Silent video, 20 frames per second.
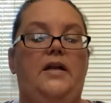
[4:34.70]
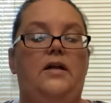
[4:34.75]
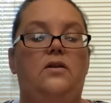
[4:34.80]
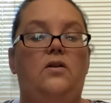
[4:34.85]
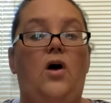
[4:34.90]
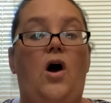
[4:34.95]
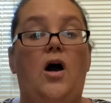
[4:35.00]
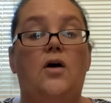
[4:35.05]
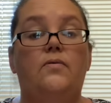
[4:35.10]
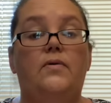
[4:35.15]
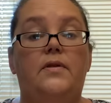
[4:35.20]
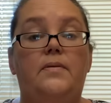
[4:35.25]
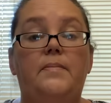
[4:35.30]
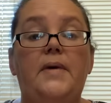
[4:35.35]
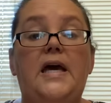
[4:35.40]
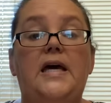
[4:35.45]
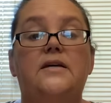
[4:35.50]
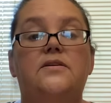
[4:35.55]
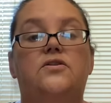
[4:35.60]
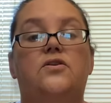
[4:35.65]
along with
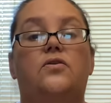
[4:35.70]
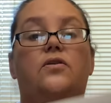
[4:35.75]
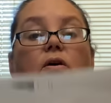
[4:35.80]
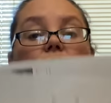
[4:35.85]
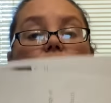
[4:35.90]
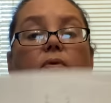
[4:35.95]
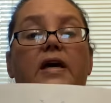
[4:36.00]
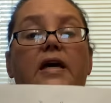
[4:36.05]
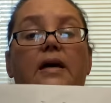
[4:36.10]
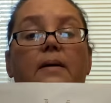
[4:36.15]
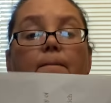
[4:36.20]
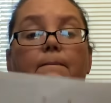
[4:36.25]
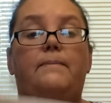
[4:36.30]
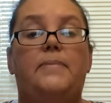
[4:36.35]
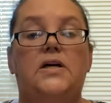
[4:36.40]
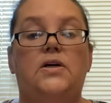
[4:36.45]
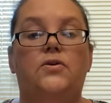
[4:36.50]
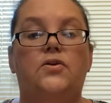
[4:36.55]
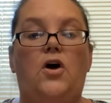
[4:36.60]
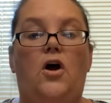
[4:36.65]
me so that we can
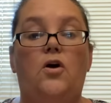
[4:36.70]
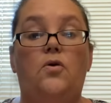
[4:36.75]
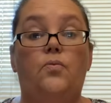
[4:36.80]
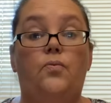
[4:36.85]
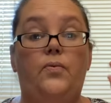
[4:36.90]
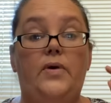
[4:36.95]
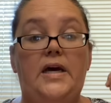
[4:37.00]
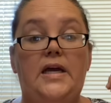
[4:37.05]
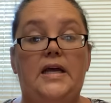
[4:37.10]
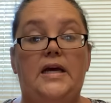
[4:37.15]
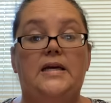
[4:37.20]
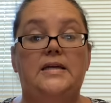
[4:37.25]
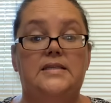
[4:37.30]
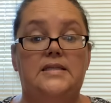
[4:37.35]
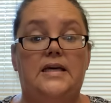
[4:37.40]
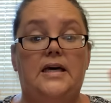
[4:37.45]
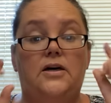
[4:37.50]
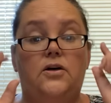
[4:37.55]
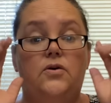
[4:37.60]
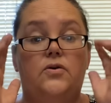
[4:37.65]
build our reading
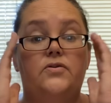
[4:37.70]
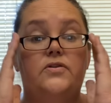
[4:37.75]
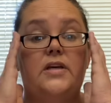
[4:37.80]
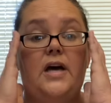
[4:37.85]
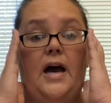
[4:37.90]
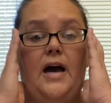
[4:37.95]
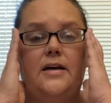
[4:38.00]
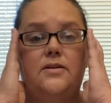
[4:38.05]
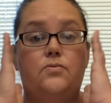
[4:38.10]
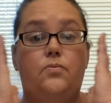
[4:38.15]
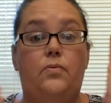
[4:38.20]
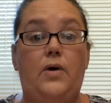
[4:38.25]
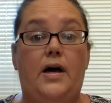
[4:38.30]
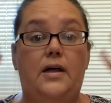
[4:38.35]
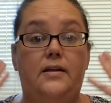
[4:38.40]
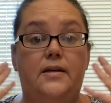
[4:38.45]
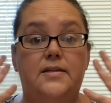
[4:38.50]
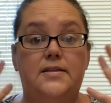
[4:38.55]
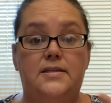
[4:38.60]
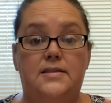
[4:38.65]
skills as
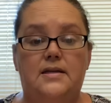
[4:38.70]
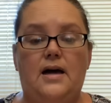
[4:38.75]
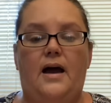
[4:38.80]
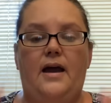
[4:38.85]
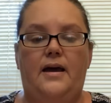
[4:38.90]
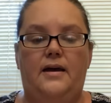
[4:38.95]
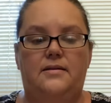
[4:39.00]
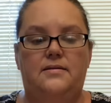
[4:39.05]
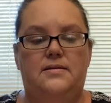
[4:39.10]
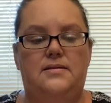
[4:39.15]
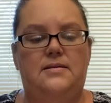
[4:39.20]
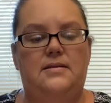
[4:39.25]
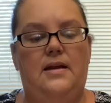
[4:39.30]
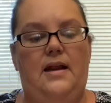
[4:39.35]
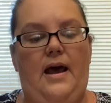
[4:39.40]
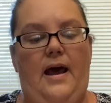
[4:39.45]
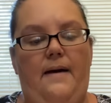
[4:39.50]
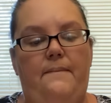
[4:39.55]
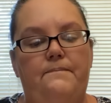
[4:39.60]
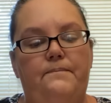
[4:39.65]
well as science
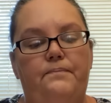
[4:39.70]
today.